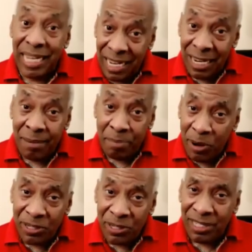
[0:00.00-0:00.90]

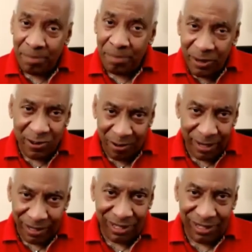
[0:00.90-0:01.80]
in-person
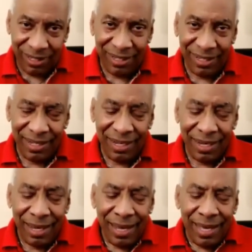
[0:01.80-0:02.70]
pilgrimage.
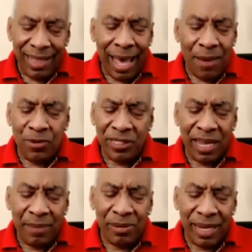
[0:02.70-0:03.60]
That will
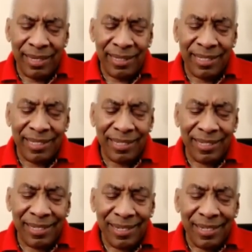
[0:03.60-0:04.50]
take place
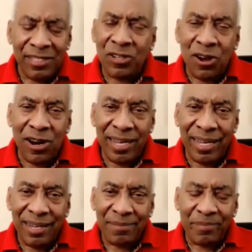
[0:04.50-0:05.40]

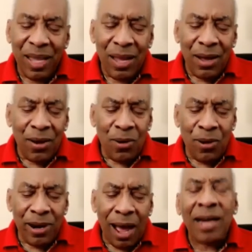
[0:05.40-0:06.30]
starting
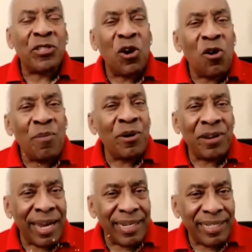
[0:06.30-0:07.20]
on October
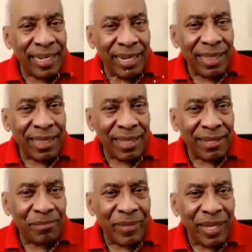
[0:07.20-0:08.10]
19th.
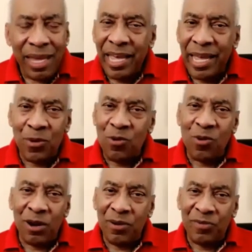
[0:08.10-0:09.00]
It will
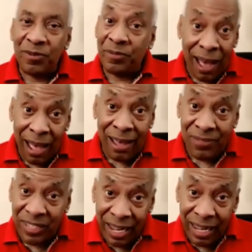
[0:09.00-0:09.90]
run for
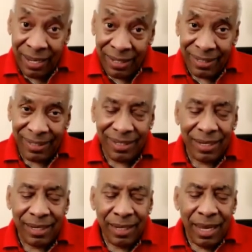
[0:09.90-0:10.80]
5 days,
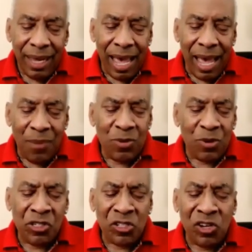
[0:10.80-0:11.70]
and we will
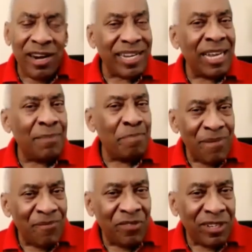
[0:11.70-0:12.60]
start in
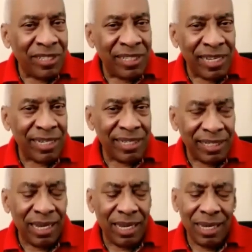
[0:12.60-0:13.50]
Memphis,
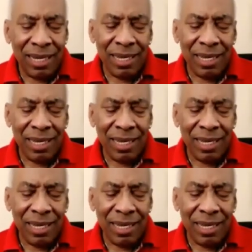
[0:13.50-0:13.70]
Tennessee,